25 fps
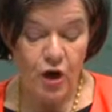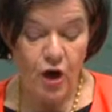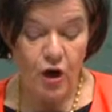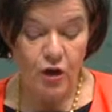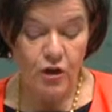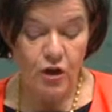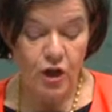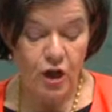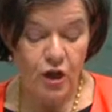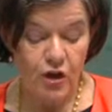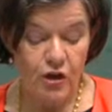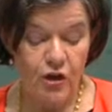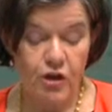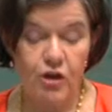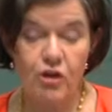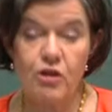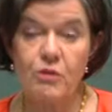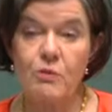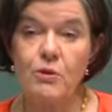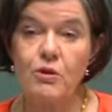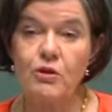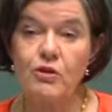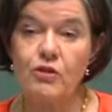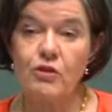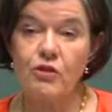ongoing
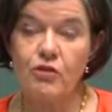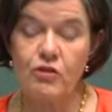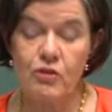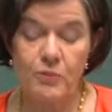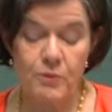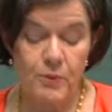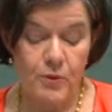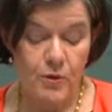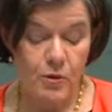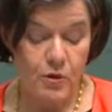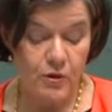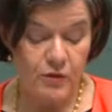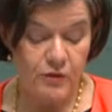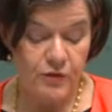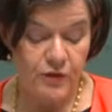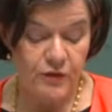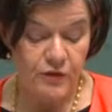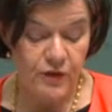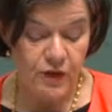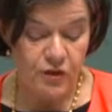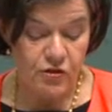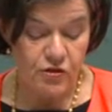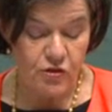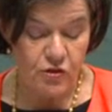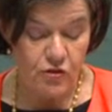community support for
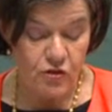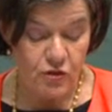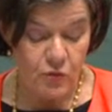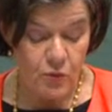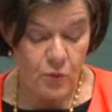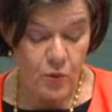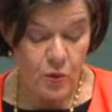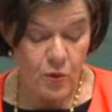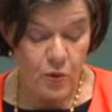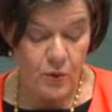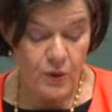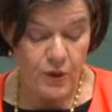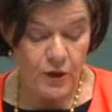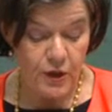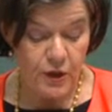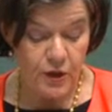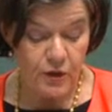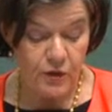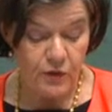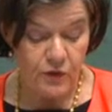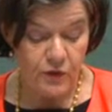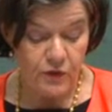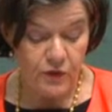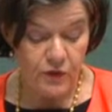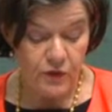veterans and war
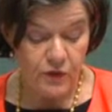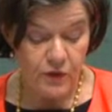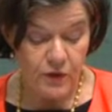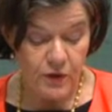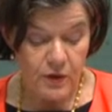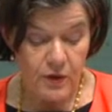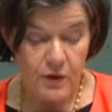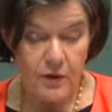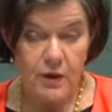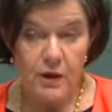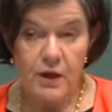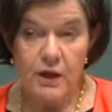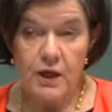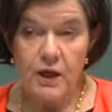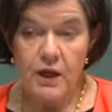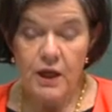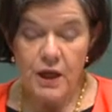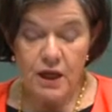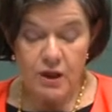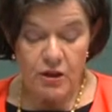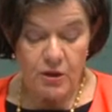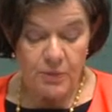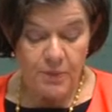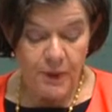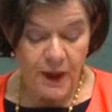widows.
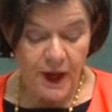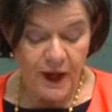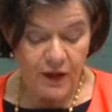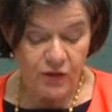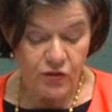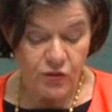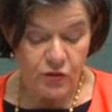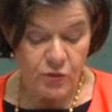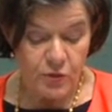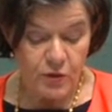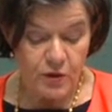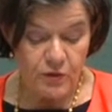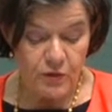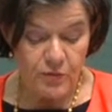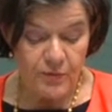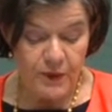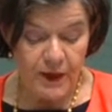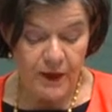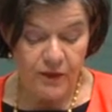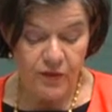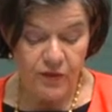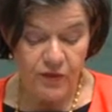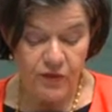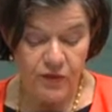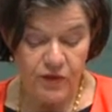In the past 12
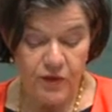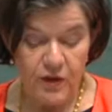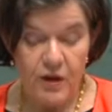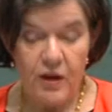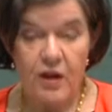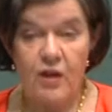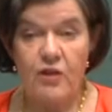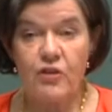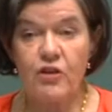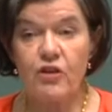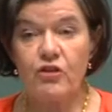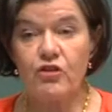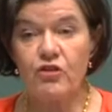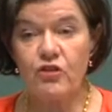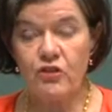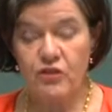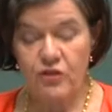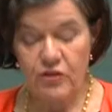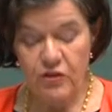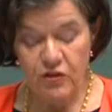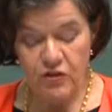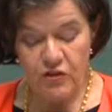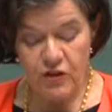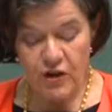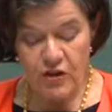months, the
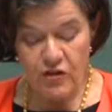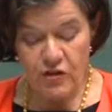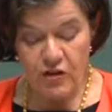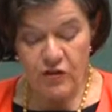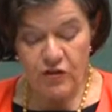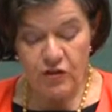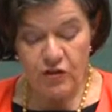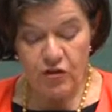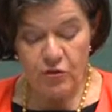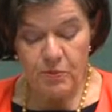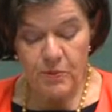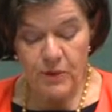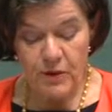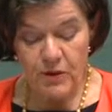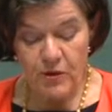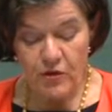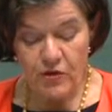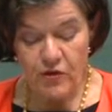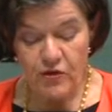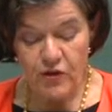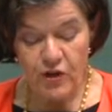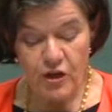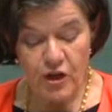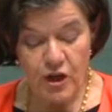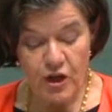centre has
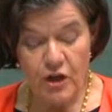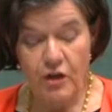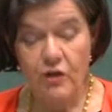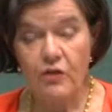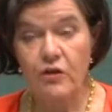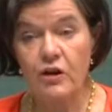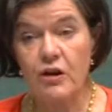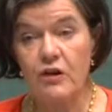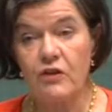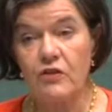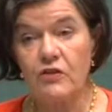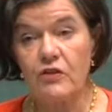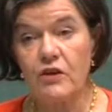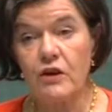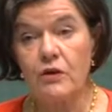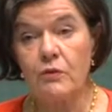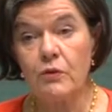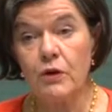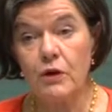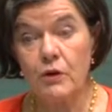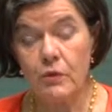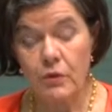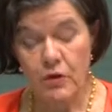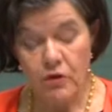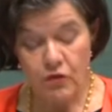experienced an increase in
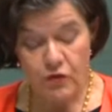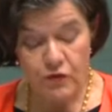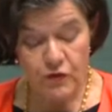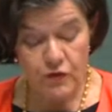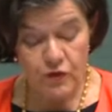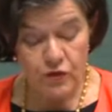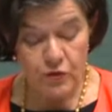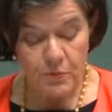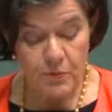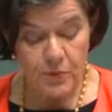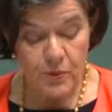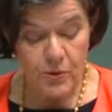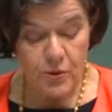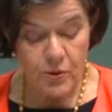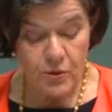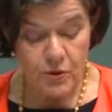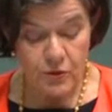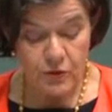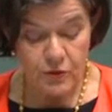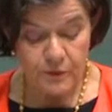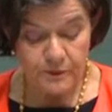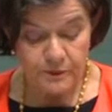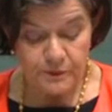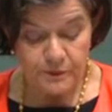requests for support.